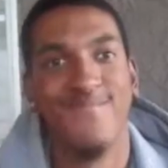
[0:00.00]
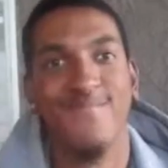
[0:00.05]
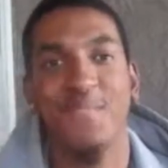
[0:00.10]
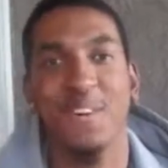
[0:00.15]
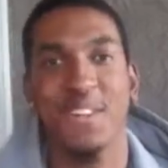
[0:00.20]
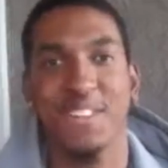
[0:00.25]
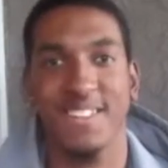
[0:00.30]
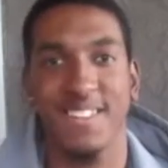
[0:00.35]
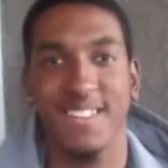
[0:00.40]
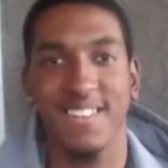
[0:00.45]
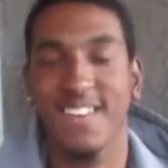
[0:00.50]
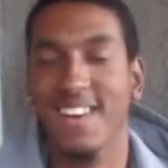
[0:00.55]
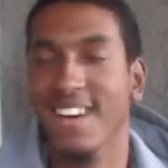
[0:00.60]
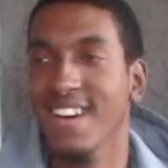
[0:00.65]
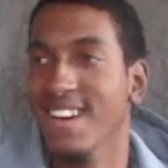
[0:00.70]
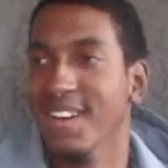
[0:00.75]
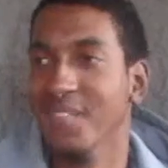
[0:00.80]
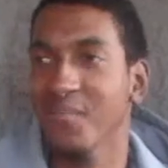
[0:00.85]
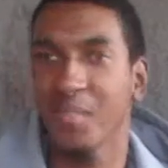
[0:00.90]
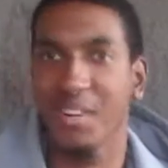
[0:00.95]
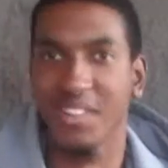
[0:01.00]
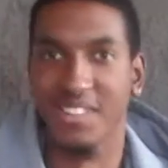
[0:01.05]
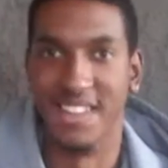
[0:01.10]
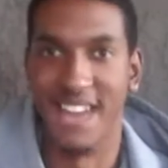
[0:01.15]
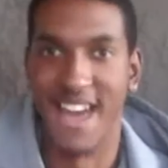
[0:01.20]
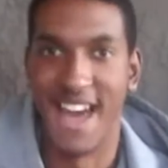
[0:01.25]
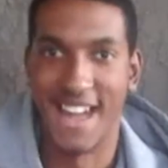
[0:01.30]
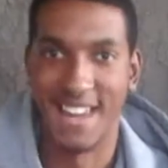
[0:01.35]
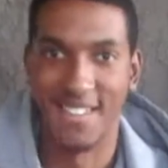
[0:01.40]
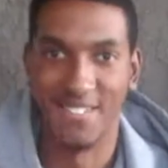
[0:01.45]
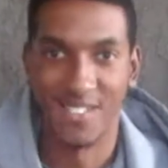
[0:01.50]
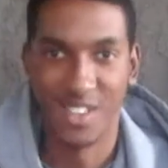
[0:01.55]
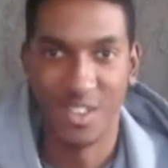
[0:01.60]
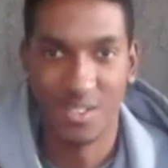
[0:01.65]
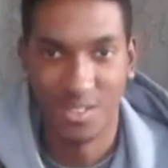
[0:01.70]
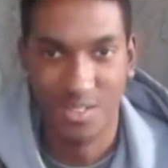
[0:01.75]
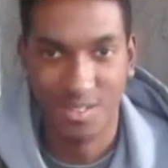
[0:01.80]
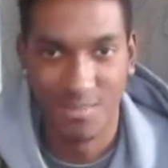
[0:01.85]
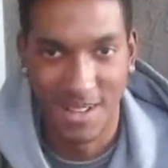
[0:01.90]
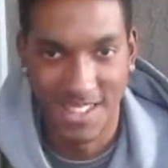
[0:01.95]
But you but you added
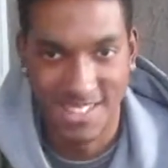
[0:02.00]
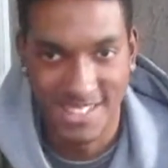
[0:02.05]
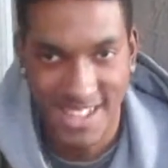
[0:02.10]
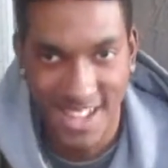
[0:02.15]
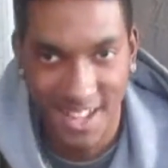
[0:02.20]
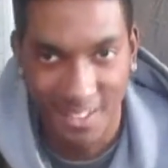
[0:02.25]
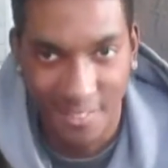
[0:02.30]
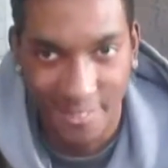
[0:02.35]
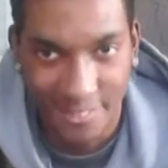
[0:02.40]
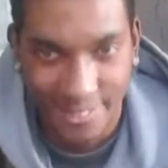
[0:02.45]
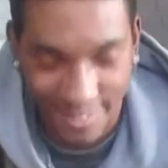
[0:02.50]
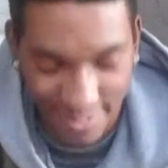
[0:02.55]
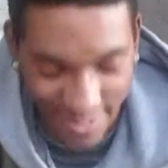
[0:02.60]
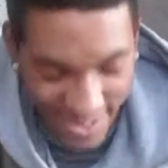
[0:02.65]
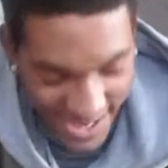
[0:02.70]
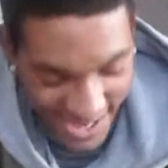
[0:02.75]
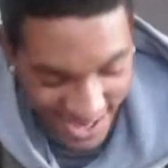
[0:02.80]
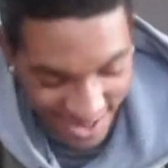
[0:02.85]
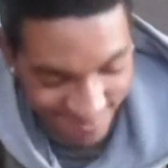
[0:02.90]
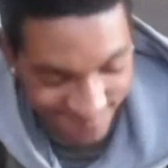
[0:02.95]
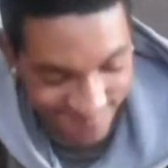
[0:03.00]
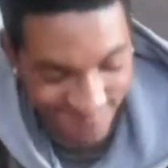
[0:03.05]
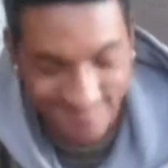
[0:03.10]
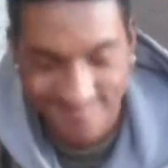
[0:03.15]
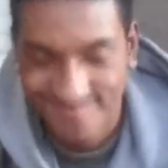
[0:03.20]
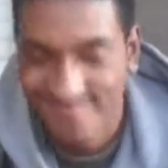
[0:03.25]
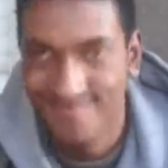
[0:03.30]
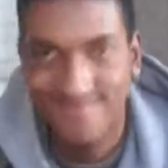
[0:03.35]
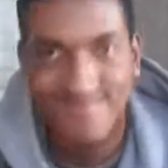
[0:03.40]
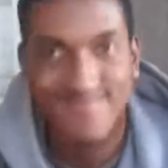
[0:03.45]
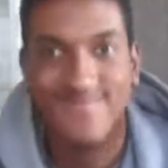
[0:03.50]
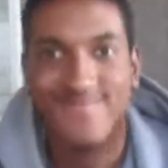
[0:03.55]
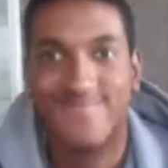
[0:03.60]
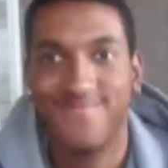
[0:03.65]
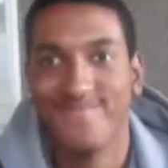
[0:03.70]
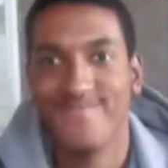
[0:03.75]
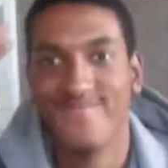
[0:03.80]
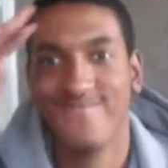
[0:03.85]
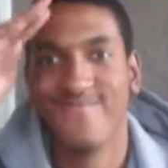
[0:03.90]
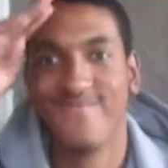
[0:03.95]
views to my channel. So hey,
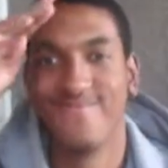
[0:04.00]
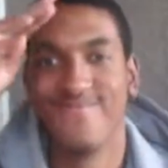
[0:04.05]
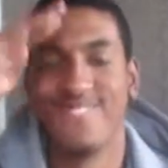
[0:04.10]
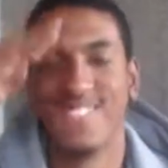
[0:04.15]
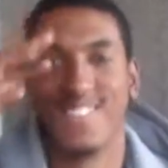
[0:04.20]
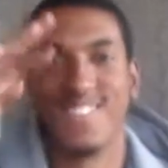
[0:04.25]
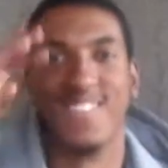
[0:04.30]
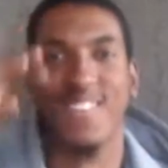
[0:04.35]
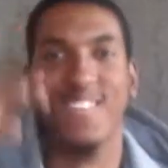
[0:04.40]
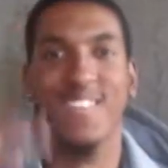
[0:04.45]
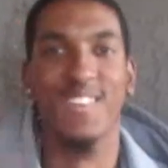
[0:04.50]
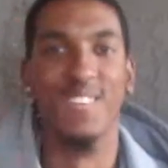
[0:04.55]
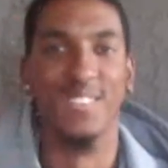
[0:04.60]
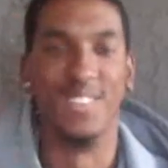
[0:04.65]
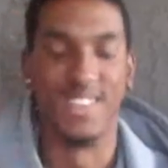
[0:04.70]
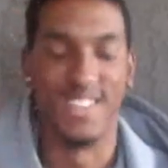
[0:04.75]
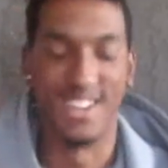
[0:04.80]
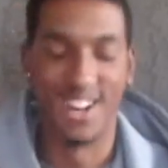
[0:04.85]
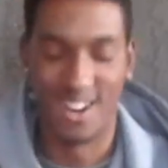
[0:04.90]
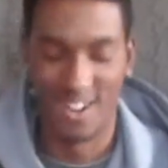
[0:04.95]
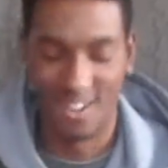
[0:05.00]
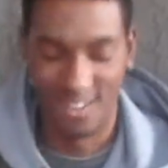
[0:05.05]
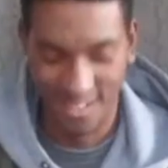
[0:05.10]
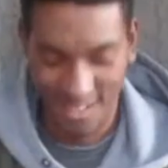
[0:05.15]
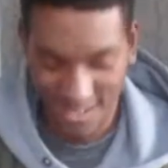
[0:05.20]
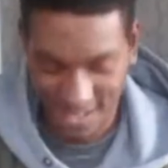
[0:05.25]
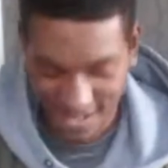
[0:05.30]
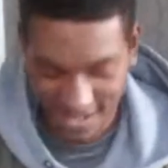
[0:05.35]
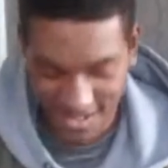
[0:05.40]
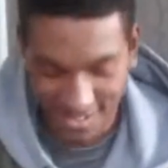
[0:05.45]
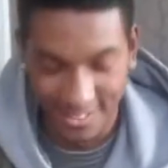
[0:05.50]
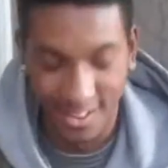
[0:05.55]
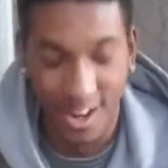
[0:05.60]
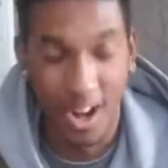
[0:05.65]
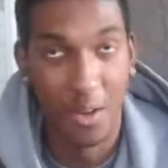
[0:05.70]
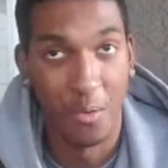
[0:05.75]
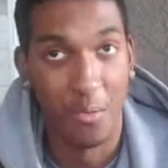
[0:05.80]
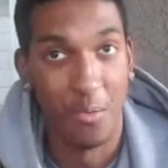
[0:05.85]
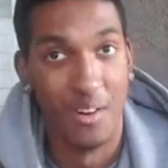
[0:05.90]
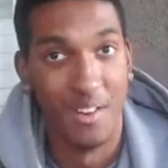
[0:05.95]
salute to y'all.
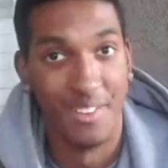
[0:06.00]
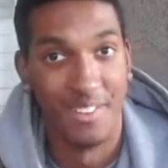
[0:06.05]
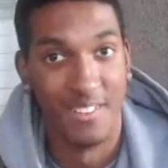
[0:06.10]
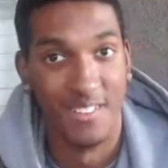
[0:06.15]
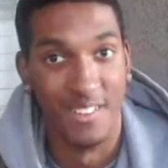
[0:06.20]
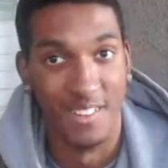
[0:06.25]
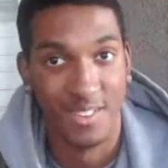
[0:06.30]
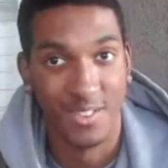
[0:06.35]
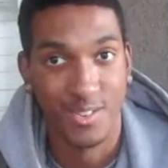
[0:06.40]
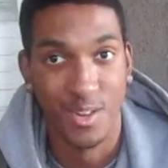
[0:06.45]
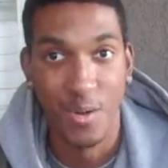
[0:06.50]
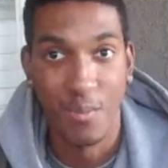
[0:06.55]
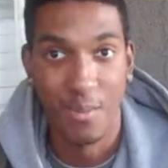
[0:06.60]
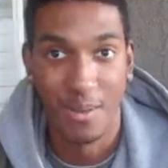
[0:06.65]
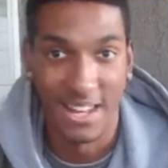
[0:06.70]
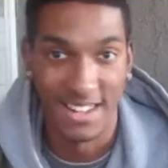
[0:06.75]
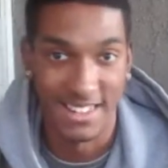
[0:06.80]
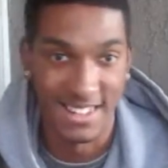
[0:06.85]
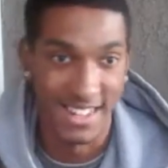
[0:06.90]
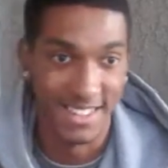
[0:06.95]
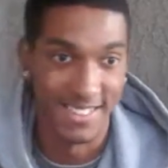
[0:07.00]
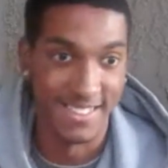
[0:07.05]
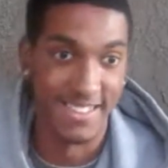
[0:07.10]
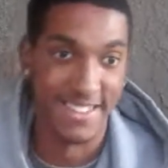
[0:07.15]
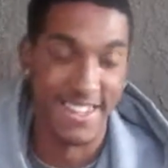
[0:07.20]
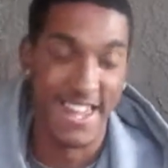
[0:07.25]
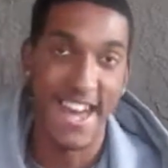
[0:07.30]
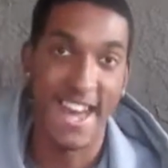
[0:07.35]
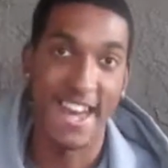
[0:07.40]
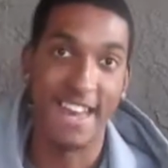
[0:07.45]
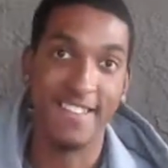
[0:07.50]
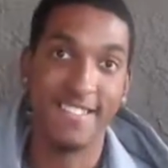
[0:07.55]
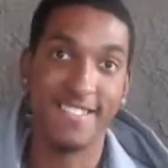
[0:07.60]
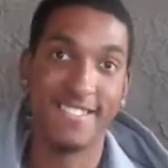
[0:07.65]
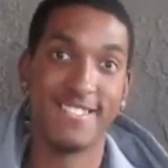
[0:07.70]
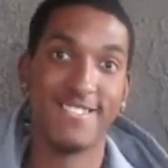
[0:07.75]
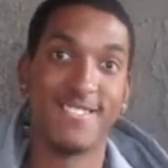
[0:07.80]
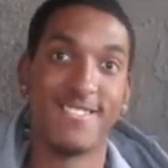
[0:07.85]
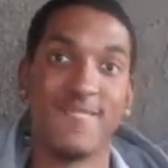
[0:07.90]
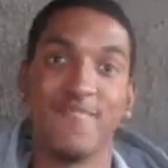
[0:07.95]
Y'all the ones that look stupid at the end of the day.
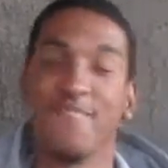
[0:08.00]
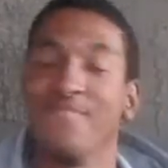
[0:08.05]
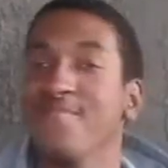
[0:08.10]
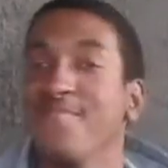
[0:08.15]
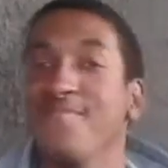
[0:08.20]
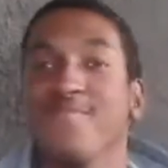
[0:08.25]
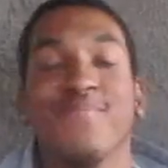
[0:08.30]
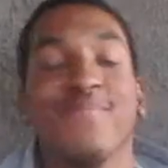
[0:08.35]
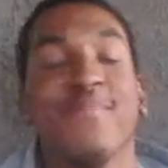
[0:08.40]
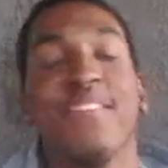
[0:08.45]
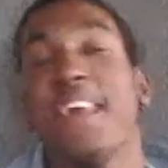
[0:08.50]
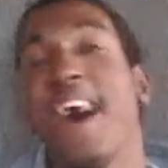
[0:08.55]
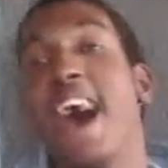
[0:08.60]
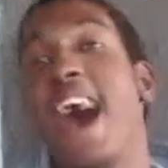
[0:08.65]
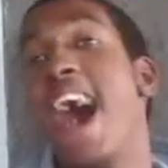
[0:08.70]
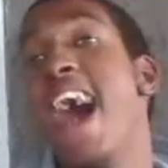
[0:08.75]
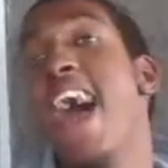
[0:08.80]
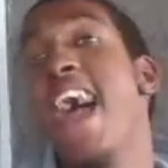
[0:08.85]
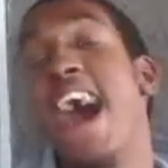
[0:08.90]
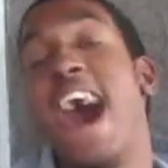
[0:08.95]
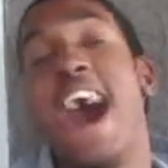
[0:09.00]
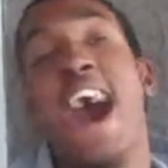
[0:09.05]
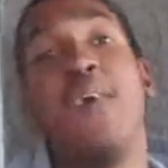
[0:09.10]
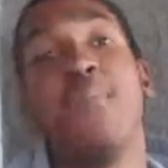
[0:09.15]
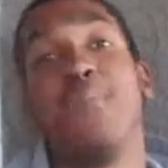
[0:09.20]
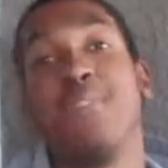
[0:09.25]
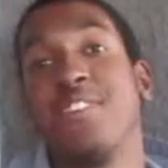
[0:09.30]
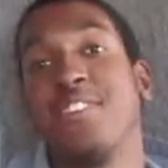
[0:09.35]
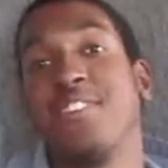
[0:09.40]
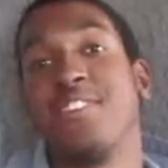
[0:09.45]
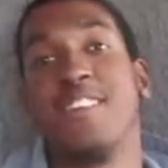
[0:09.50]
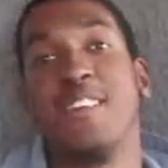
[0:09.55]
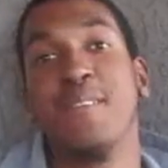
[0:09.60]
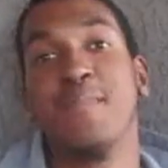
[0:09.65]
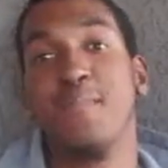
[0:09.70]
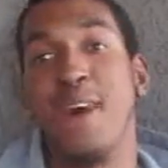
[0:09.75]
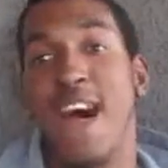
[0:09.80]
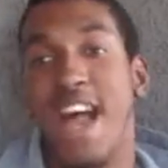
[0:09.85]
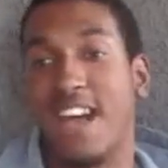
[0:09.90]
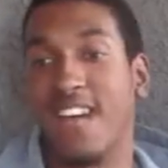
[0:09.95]
Hey, I'm just
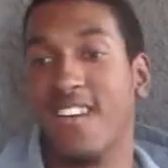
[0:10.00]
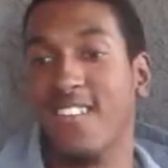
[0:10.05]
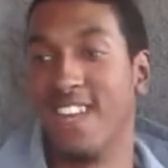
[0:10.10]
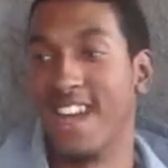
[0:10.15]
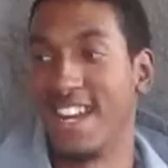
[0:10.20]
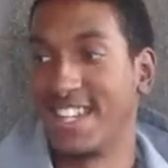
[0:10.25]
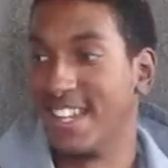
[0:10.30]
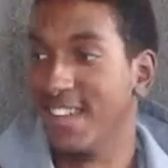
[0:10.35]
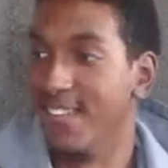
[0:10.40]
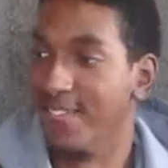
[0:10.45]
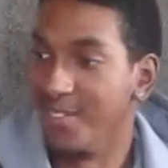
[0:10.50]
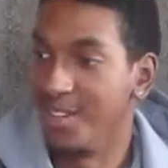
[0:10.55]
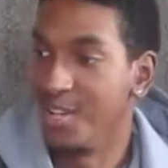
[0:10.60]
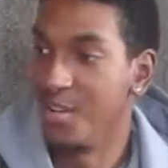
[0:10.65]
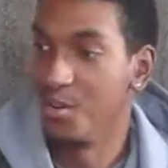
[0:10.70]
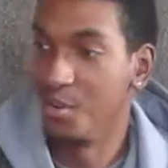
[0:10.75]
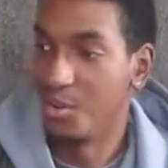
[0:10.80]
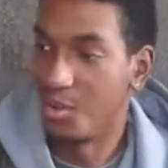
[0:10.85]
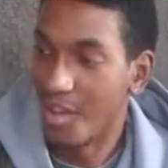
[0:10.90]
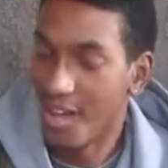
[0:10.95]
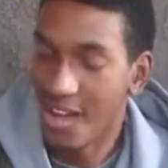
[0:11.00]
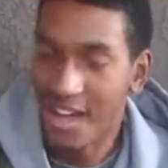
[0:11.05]
sitting back collecting views